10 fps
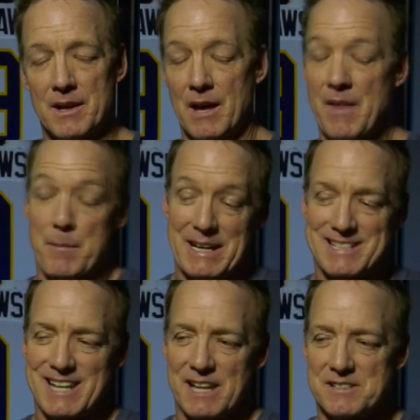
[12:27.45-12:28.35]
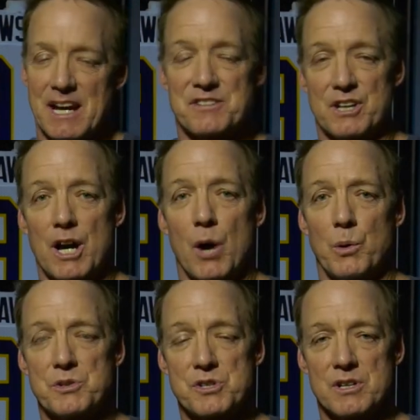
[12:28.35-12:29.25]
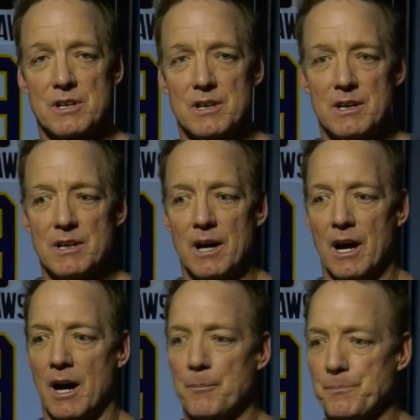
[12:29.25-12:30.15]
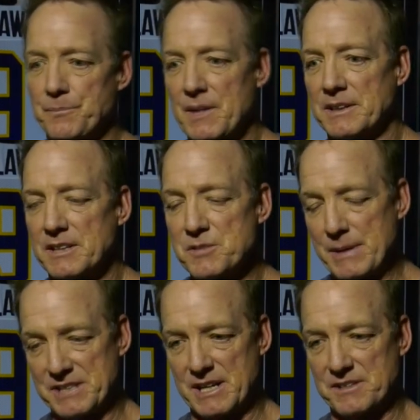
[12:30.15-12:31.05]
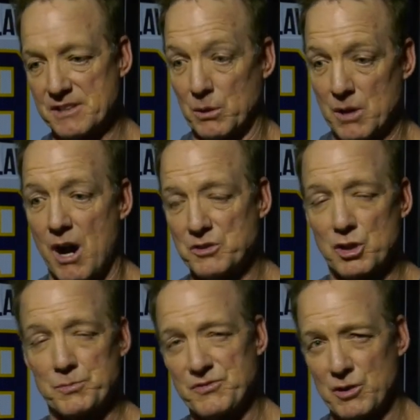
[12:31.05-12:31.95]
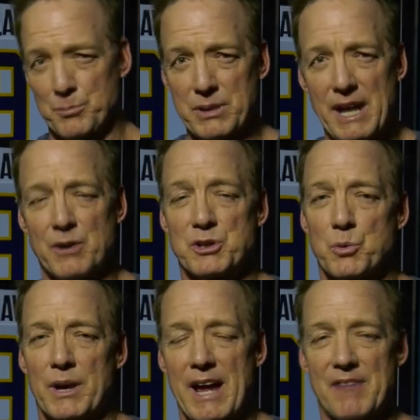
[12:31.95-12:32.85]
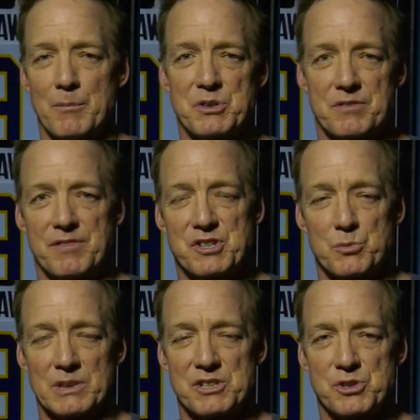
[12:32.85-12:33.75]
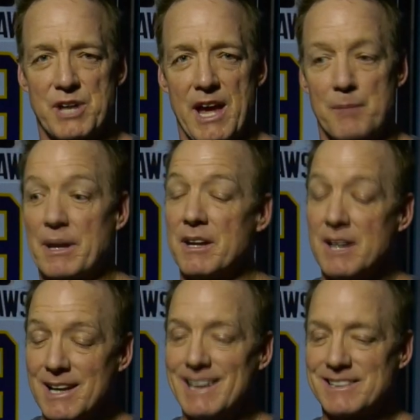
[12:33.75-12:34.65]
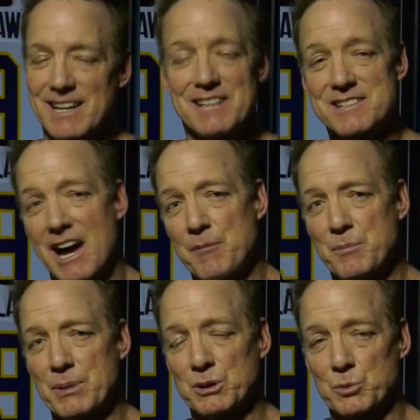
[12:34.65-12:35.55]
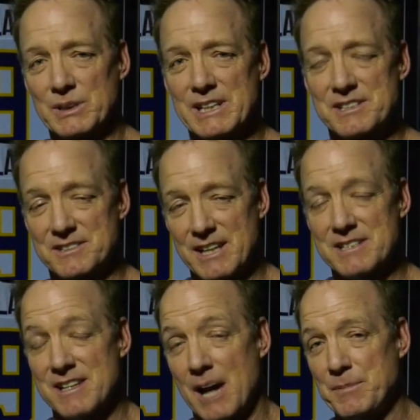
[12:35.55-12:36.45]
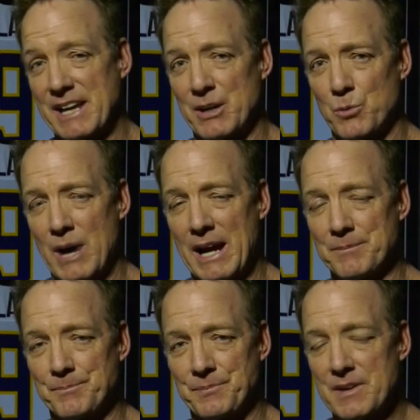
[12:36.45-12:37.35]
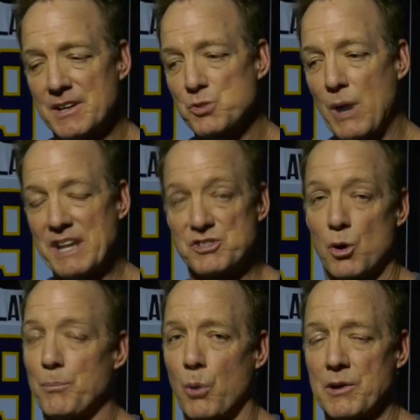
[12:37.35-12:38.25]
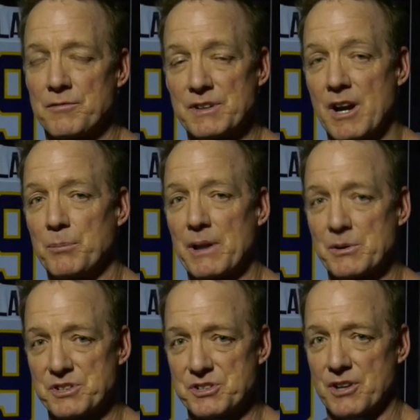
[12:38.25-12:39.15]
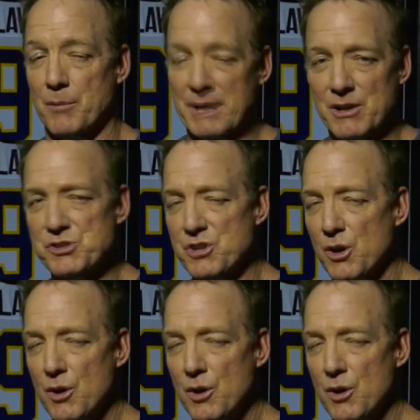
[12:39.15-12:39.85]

And that makes sense as a coach. It doesn't make sense, you know, long-term for the player, you want to have the most efficient release you can, but it takes time to build a release. It takes time to get it right. And it's why it's so important for young players to start. But here's